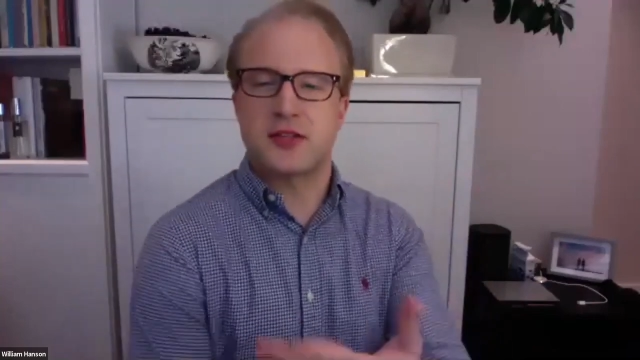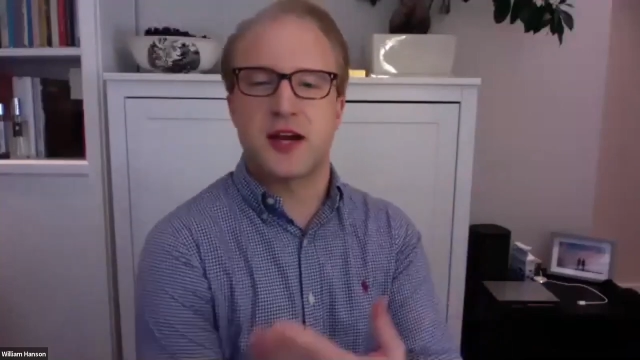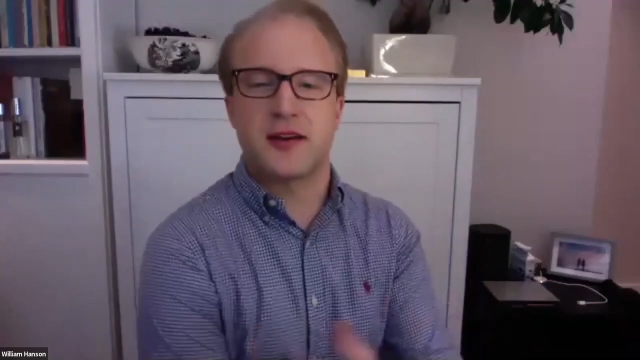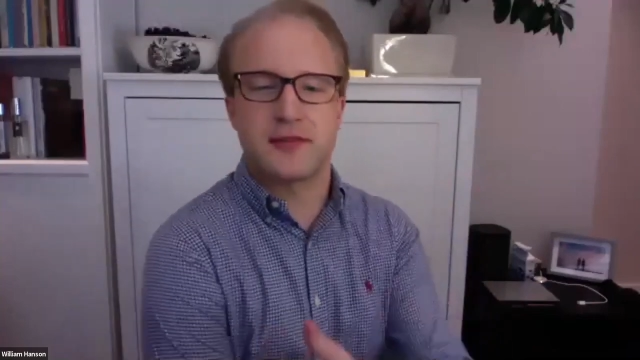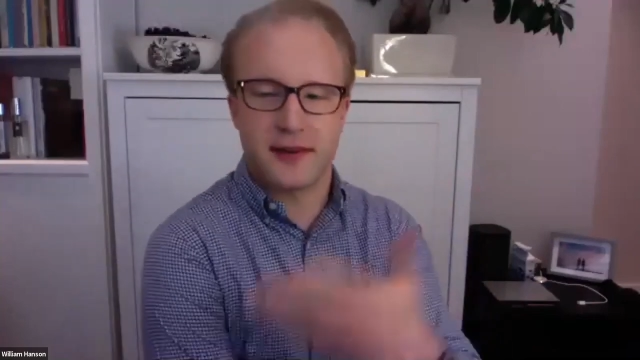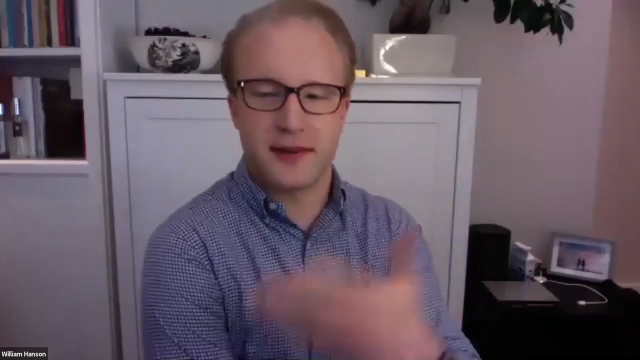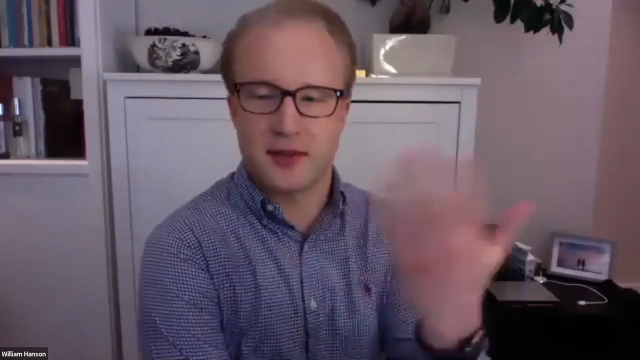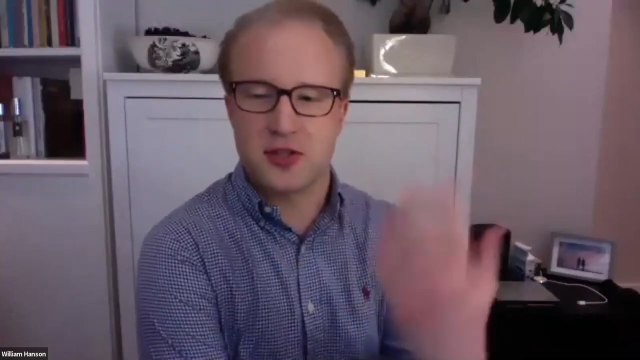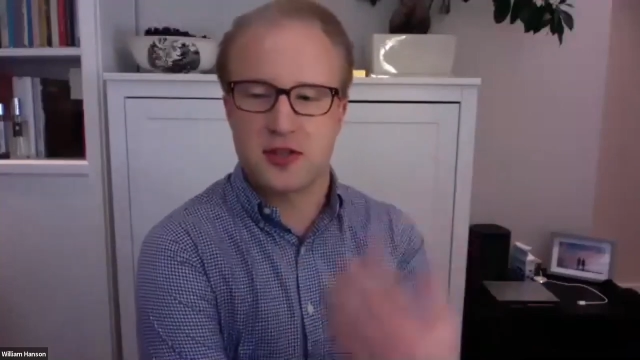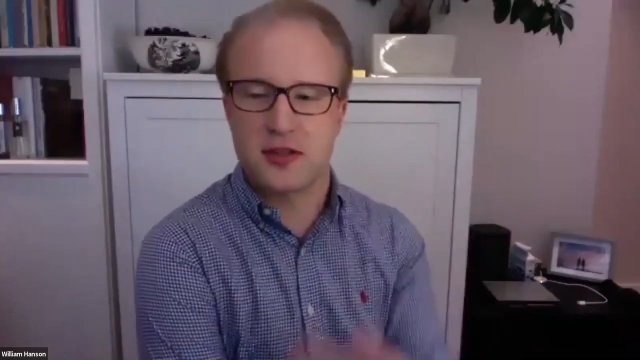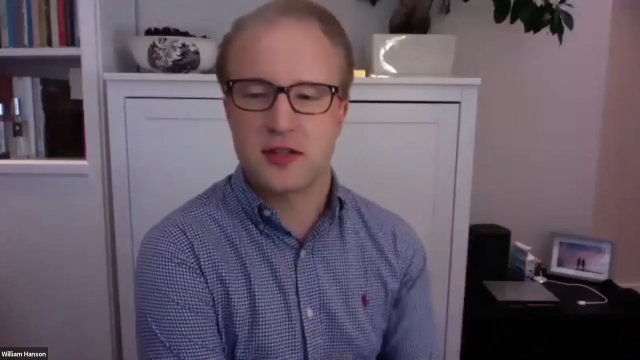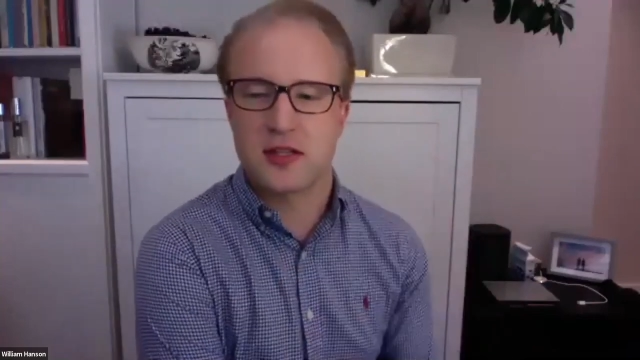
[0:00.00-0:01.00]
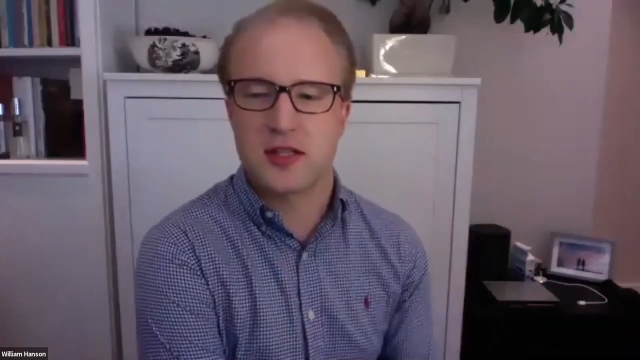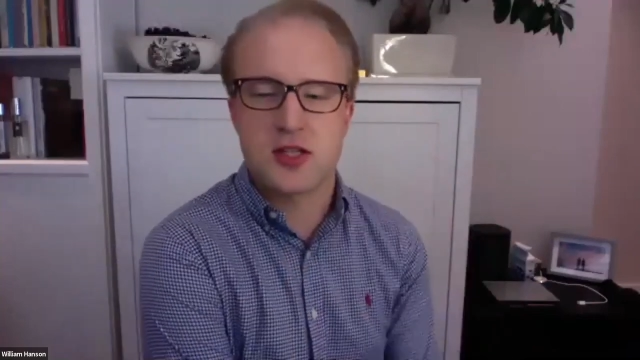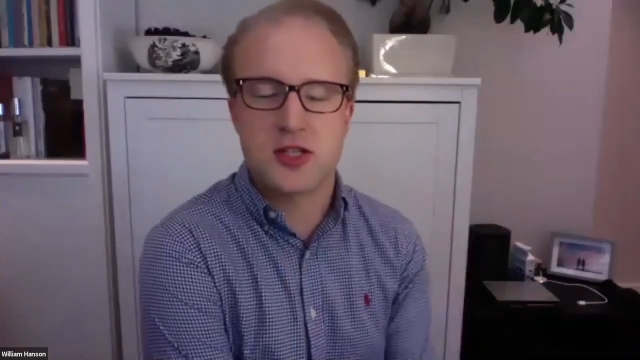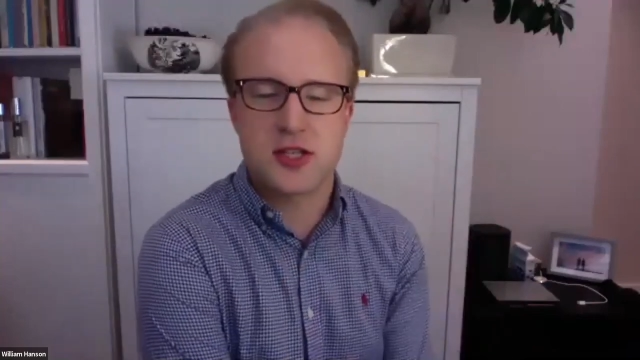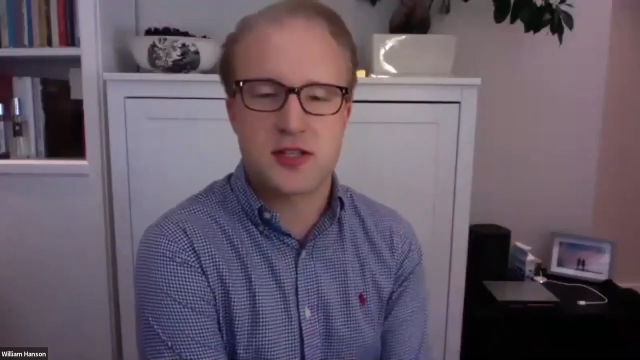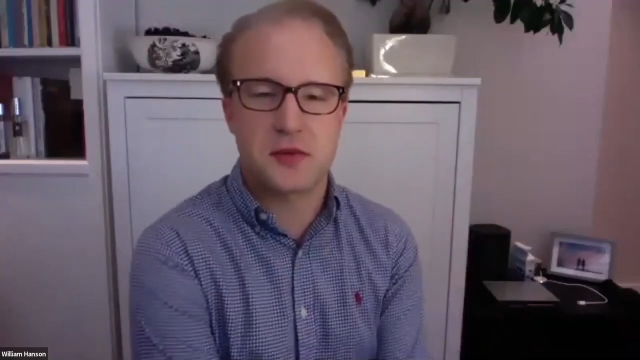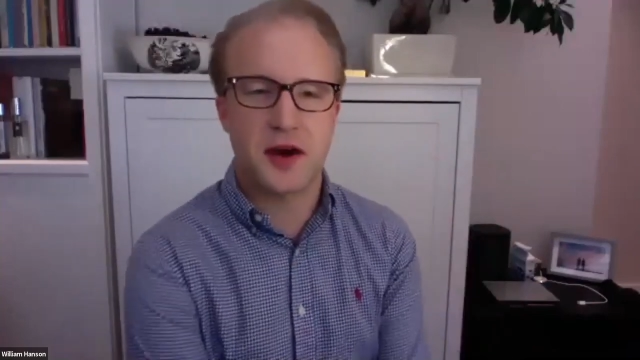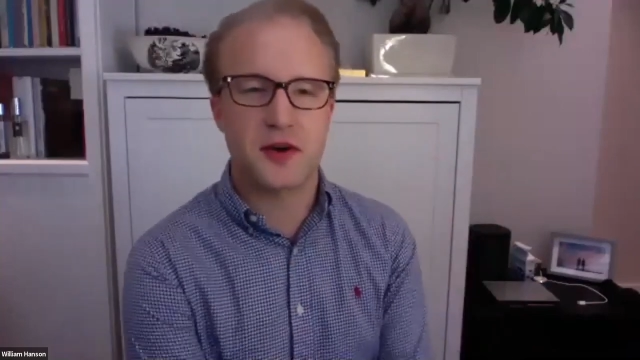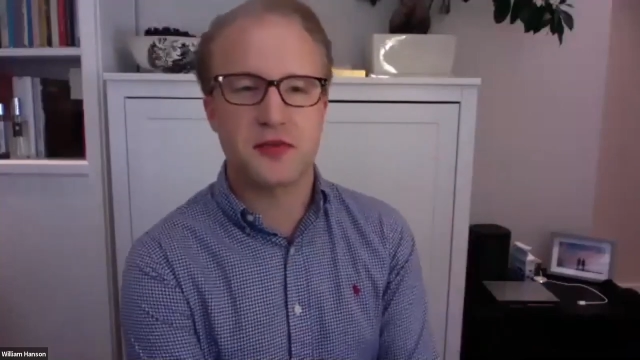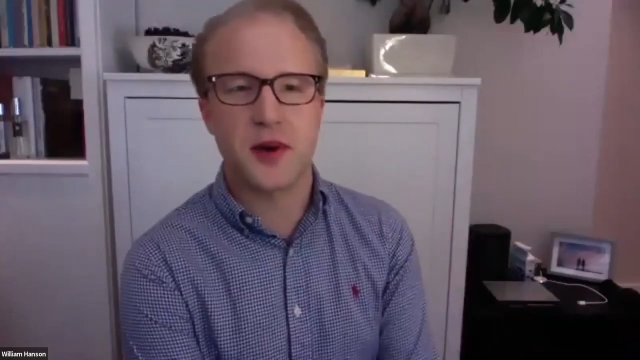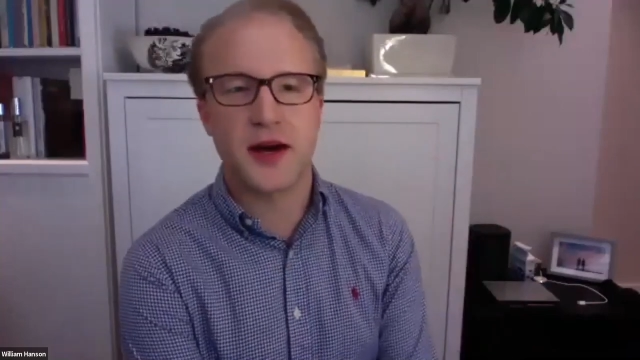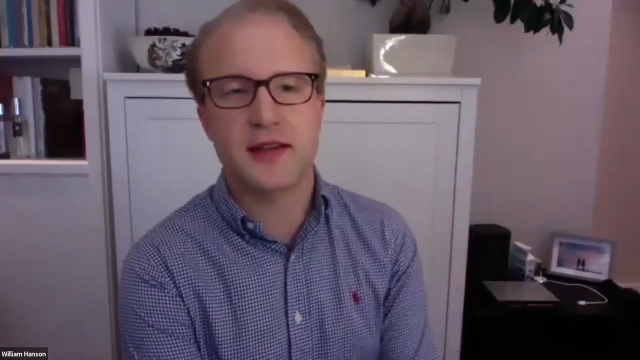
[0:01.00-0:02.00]
chat function that she's aware
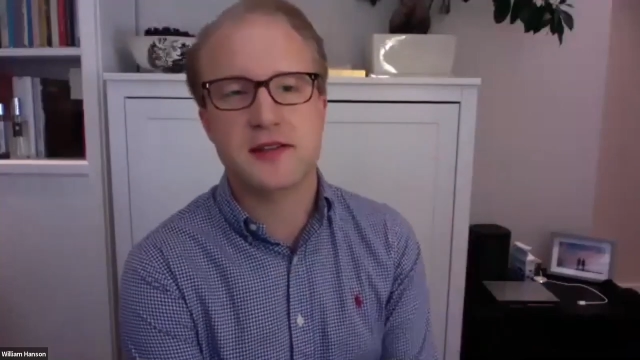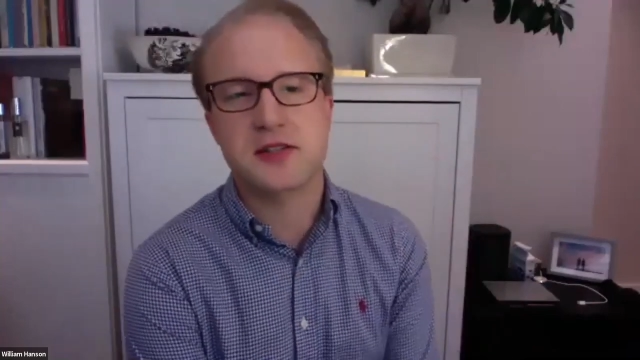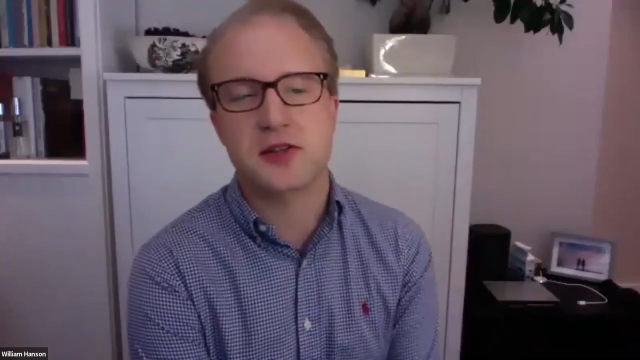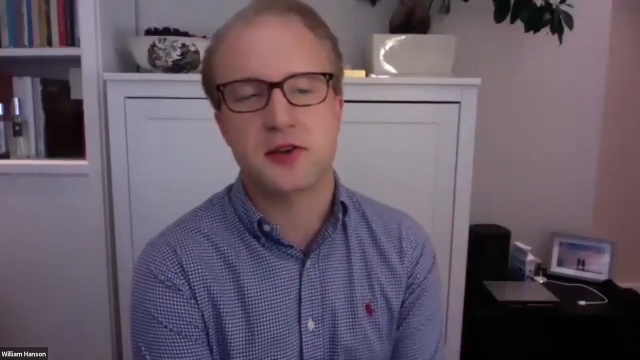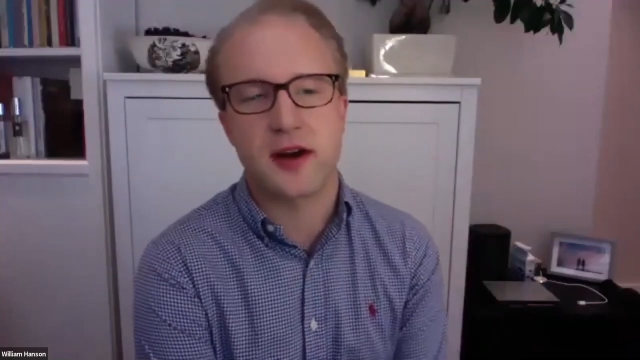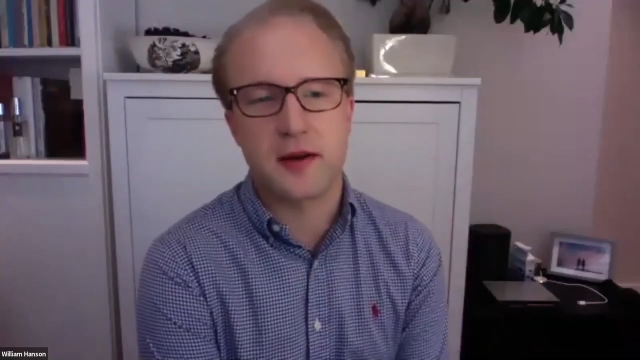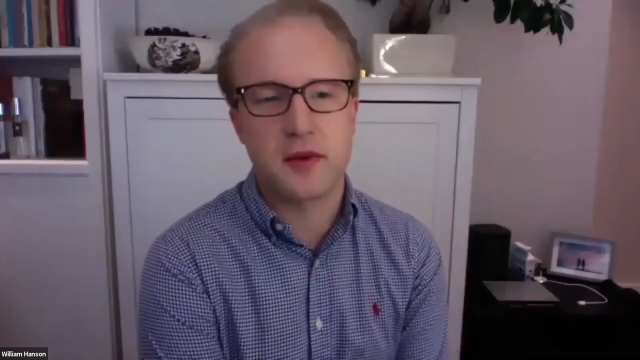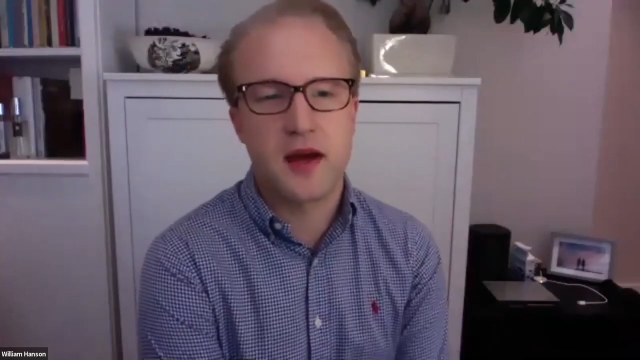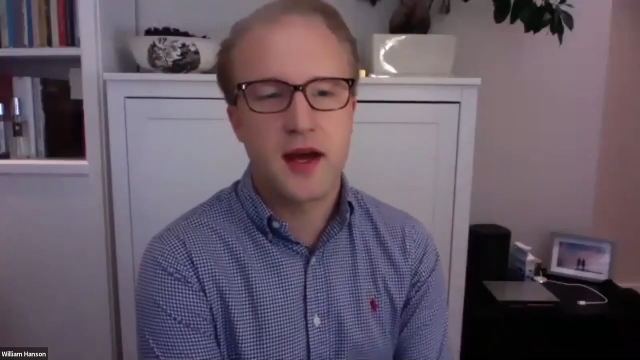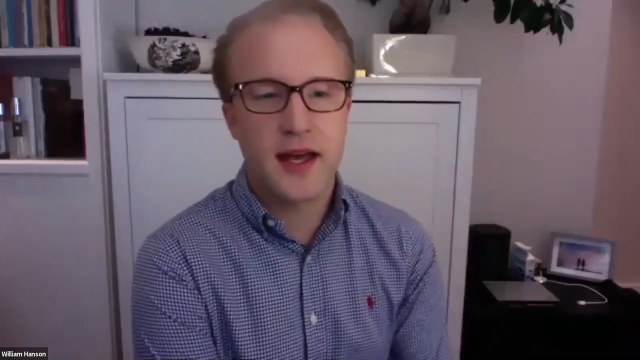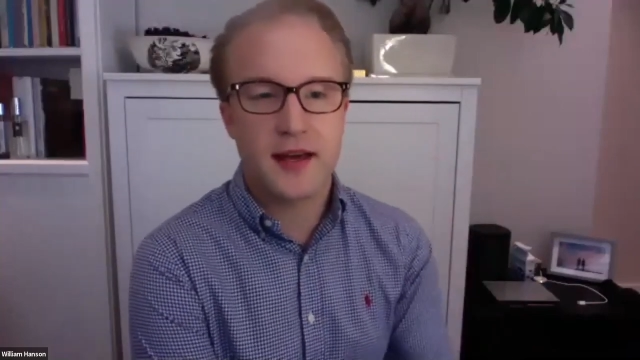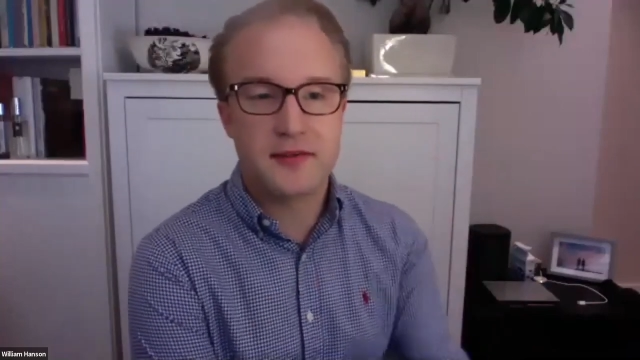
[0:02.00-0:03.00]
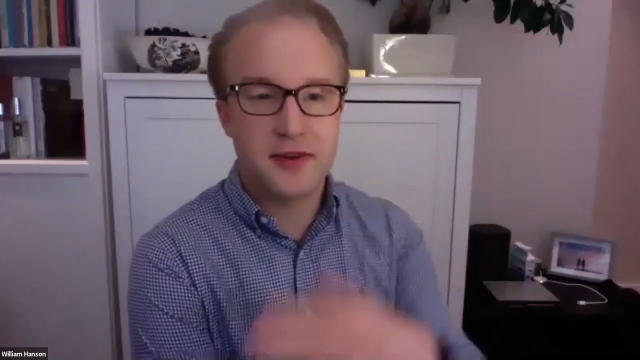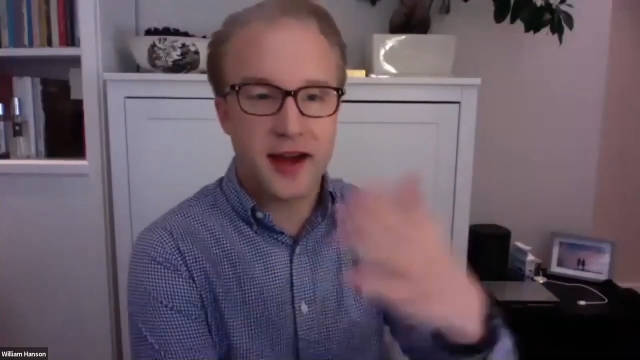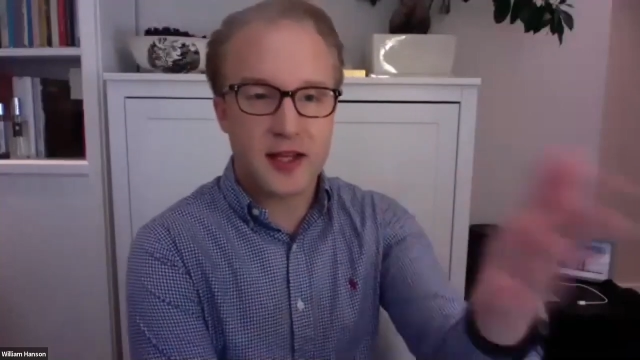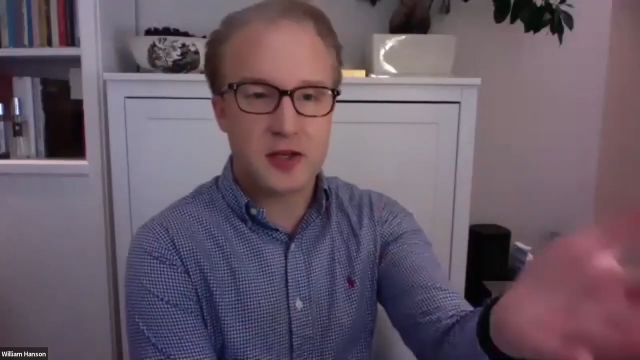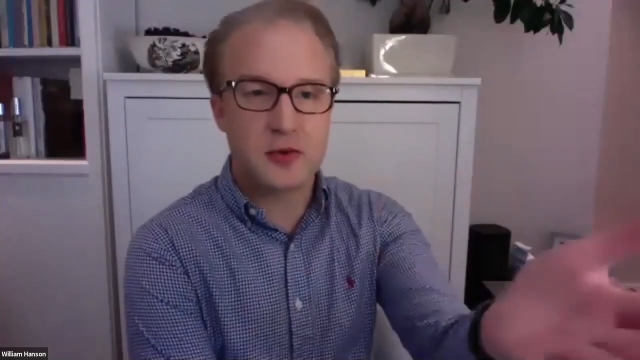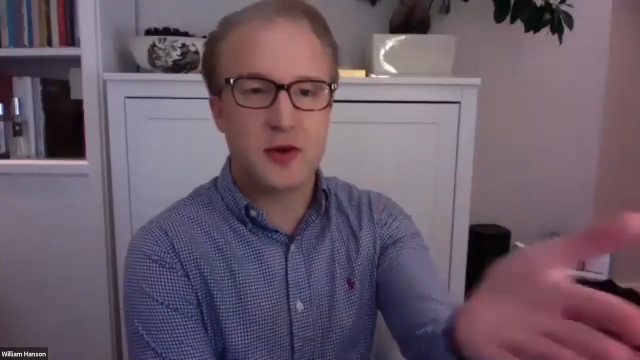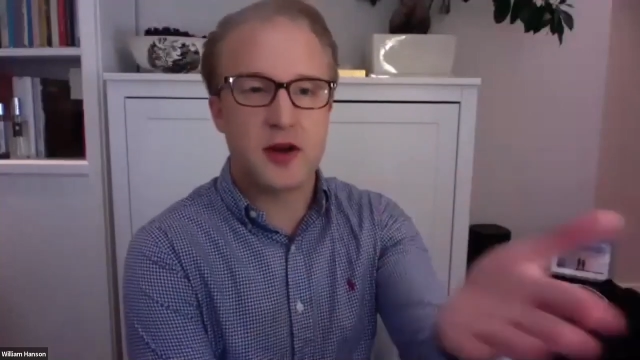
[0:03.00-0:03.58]
of my Instagram. In fact, you and